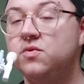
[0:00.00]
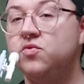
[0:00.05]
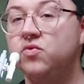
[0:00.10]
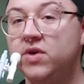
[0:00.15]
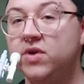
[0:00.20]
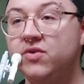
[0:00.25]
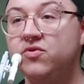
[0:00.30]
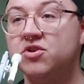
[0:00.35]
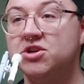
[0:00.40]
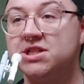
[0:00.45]

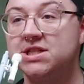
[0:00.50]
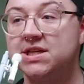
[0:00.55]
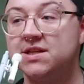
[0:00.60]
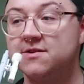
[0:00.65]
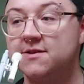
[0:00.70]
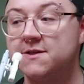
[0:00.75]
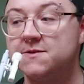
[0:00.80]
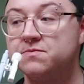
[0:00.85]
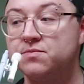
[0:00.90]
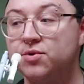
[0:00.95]

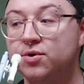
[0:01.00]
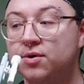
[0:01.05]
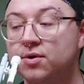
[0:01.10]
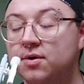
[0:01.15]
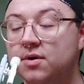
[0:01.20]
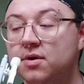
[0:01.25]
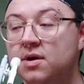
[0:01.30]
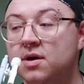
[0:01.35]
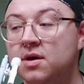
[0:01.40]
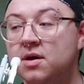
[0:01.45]
Rereading this book
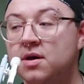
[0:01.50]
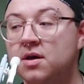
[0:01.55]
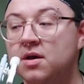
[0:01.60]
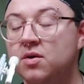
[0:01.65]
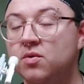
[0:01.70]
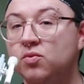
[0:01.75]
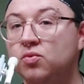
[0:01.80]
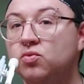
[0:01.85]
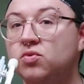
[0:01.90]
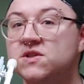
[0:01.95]

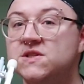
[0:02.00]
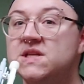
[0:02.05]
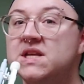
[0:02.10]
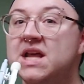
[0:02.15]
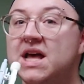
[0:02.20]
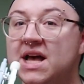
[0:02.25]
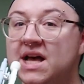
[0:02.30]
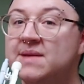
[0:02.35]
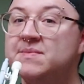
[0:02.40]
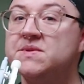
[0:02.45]
was
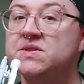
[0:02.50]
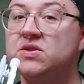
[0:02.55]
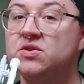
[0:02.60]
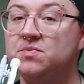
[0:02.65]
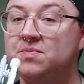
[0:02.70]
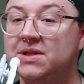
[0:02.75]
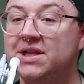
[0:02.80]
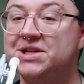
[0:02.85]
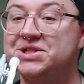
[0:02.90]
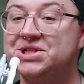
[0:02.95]
an
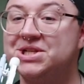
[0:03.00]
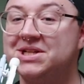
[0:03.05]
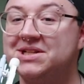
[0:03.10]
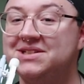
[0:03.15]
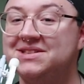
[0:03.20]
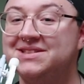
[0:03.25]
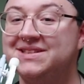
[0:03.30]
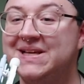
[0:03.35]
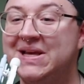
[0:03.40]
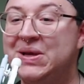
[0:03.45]
absolute
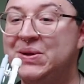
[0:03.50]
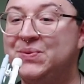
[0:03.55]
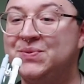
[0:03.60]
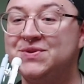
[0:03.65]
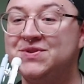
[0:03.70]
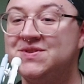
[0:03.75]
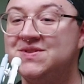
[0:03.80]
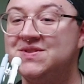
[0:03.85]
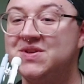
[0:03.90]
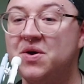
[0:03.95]
pleasure. It
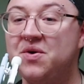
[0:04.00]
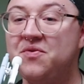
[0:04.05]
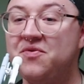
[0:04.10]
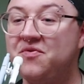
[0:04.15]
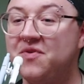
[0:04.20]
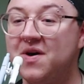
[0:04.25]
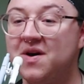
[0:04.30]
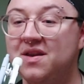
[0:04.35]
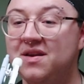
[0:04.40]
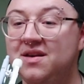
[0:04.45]
was so
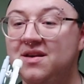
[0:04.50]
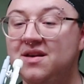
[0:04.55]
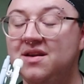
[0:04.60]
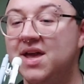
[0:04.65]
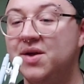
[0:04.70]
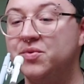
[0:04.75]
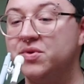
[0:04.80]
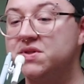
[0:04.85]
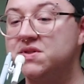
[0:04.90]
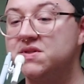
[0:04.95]
fun.
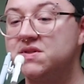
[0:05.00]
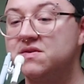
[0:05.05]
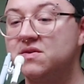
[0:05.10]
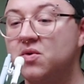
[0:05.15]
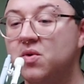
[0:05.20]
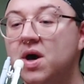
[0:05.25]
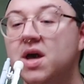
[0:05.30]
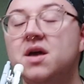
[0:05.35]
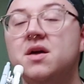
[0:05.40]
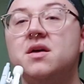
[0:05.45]
It was
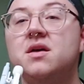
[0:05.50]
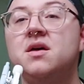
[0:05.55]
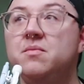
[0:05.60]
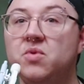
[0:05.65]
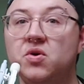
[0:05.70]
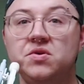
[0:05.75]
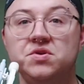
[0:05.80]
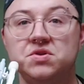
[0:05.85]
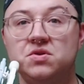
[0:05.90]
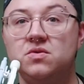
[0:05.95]
quite
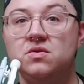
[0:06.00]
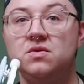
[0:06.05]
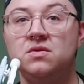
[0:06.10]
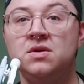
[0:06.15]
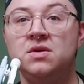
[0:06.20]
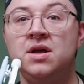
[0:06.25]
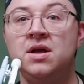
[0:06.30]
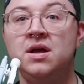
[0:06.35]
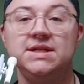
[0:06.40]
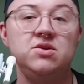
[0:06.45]
emotional.
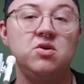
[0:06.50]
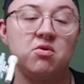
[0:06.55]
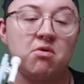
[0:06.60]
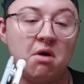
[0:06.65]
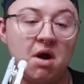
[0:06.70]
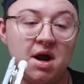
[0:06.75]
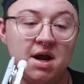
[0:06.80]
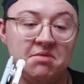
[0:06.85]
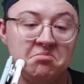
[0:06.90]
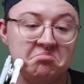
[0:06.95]
Did not
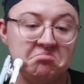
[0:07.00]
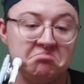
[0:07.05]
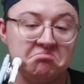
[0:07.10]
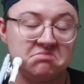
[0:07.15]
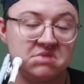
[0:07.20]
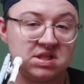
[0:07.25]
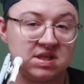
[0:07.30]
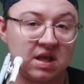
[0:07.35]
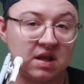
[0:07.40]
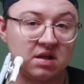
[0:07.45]
cry
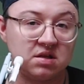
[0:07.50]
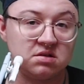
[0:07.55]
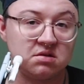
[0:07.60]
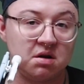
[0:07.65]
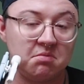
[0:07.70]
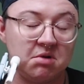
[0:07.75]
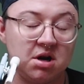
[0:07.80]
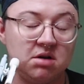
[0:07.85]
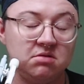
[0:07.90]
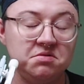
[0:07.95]
the second
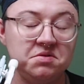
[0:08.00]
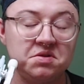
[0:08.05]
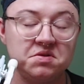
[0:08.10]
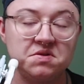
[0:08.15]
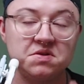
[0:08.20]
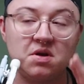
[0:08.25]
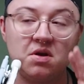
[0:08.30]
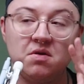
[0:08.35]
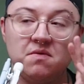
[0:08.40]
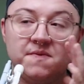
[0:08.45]
time round,
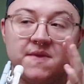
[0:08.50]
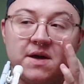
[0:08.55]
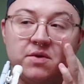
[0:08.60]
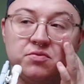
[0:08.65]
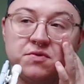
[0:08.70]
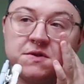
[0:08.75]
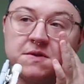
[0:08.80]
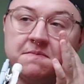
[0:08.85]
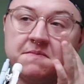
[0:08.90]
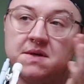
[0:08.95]
so that
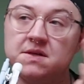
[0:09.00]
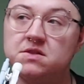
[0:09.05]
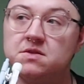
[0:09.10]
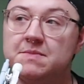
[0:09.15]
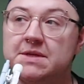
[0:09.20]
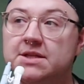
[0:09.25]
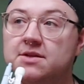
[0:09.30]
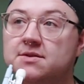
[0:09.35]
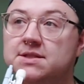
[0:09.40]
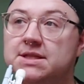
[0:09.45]
was something to
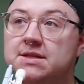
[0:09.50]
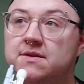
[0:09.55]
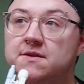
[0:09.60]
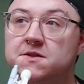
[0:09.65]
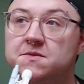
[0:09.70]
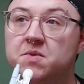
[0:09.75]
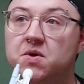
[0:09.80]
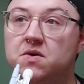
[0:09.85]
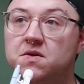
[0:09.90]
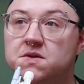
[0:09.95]
be noted, I
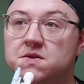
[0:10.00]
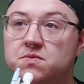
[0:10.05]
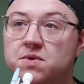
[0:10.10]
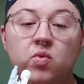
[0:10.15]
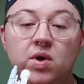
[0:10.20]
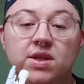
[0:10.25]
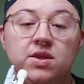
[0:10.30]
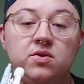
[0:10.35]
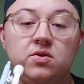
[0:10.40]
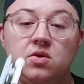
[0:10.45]
suppose.
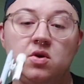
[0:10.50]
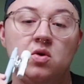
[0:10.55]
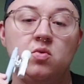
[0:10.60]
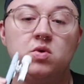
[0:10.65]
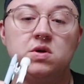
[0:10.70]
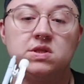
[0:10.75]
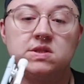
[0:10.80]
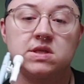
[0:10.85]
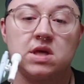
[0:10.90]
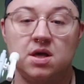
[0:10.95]
When you know
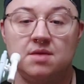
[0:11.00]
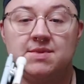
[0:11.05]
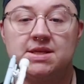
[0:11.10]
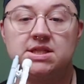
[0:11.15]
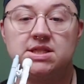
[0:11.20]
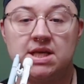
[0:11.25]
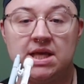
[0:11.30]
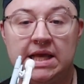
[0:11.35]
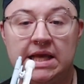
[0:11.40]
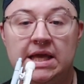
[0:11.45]
what's
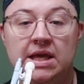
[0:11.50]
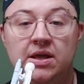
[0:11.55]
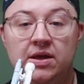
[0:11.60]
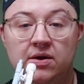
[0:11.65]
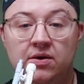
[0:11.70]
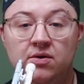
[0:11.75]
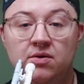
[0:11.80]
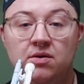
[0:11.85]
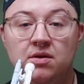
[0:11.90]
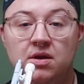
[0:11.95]
coming to hit
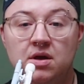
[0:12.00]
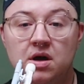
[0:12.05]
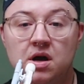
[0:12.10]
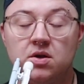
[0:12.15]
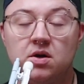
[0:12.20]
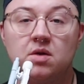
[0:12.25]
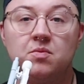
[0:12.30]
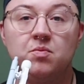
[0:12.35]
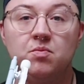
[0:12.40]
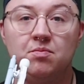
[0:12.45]
you,
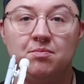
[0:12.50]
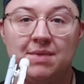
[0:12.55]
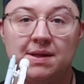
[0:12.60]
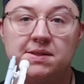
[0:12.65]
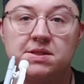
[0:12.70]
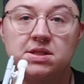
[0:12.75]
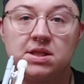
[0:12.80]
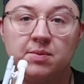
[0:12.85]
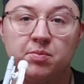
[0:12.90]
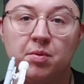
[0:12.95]
you can
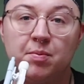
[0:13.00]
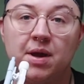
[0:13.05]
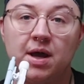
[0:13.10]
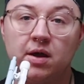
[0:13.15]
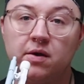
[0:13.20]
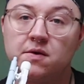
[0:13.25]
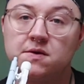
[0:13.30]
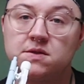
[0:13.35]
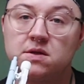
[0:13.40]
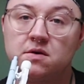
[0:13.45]
mentally
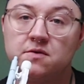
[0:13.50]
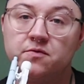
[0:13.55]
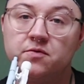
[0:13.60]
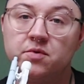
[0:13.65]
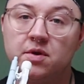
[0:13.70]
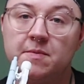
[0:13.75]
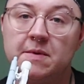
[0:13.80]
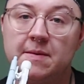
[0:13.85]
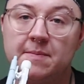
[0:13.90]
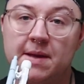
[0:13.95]
prepare yourself
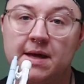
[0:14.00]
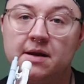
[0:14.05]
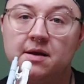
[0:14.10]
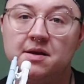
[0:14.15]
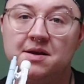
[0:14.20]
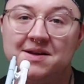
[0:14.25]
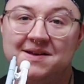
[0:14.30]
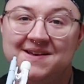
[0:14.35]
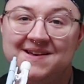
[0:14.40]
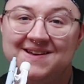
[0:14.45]
a bit
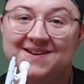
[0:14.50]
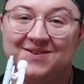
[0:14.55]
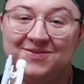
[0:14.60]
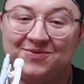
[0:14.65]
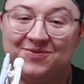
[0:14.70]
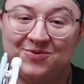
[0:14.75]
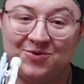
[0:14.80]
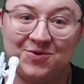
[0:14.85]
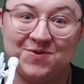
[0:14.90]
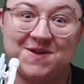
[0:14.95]
better
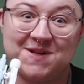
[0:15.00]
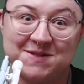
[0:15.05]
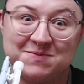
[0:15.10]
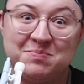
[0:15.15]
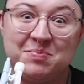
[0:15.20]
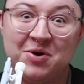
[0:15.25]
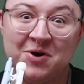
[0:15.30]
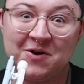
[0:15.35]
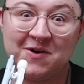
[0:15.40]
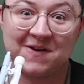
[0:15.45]
for this
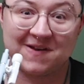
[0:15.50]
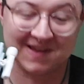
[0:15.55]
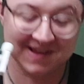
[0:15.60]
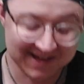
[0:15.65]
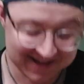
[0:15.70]
book.